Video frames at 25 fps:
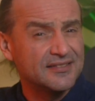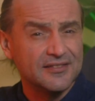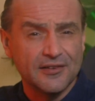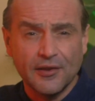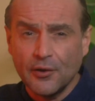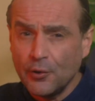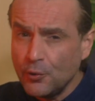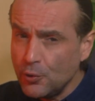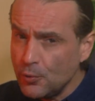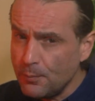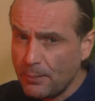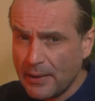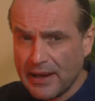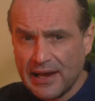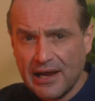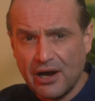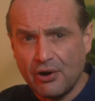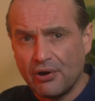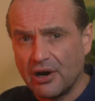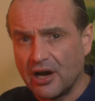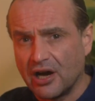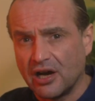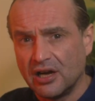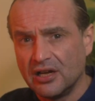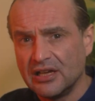no
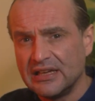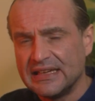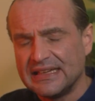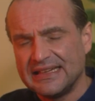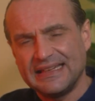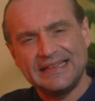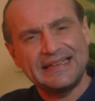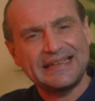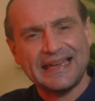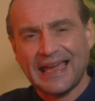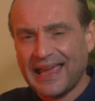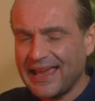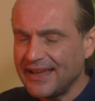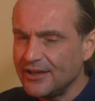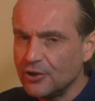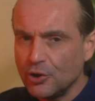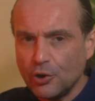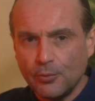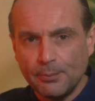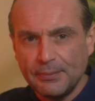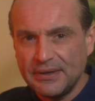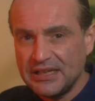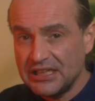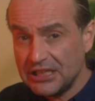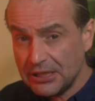power. It
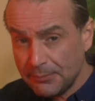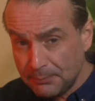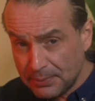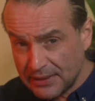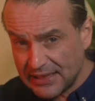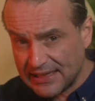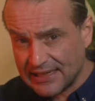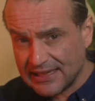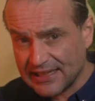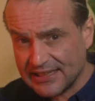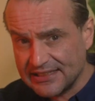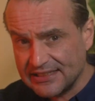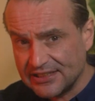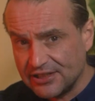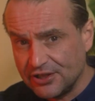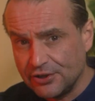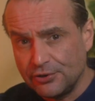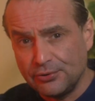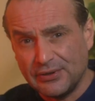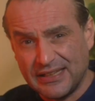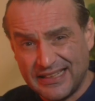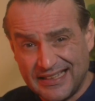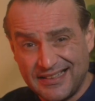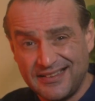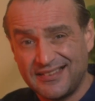cannot manipulate
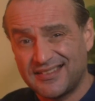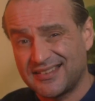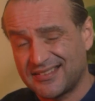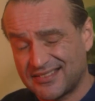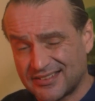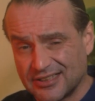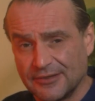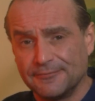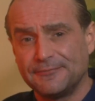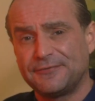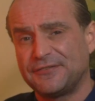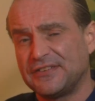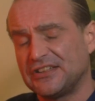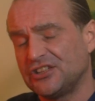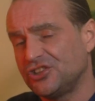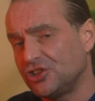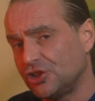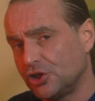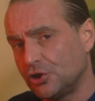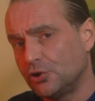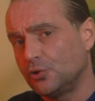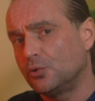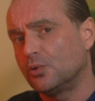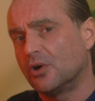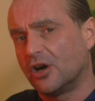you into something
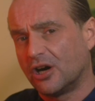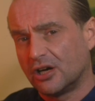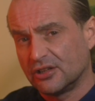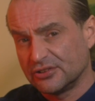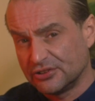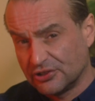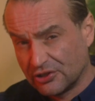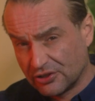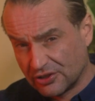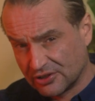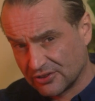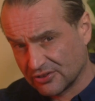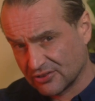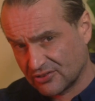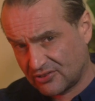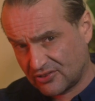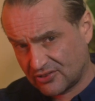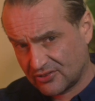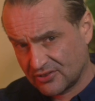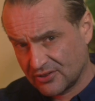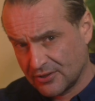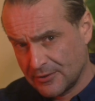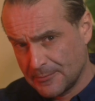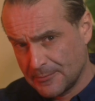you are not.